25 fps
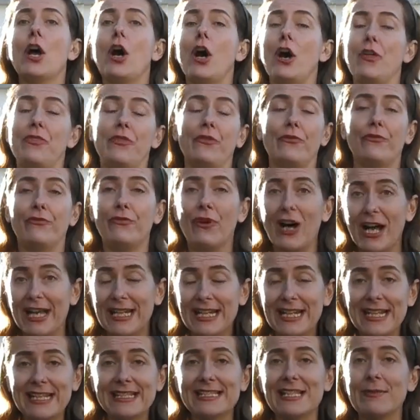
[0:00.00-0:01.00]
on the
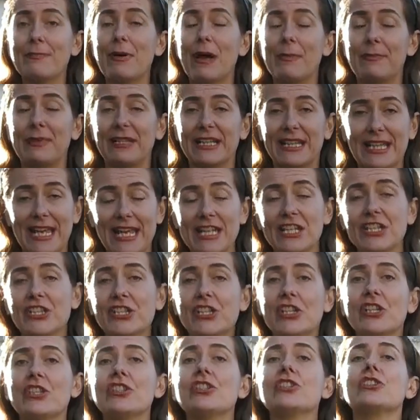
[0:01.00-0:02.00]
filings and
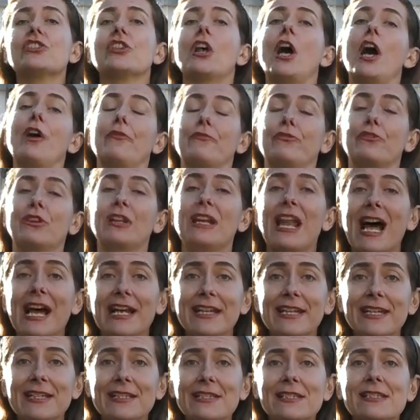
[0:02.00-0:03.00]
publications of
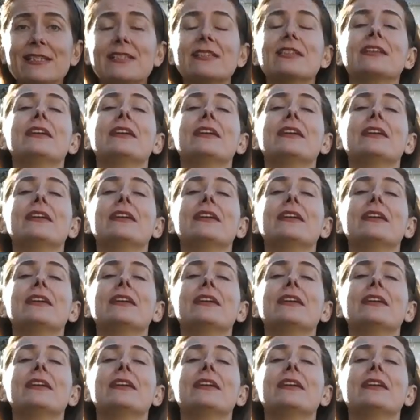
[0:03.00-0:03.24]
clients,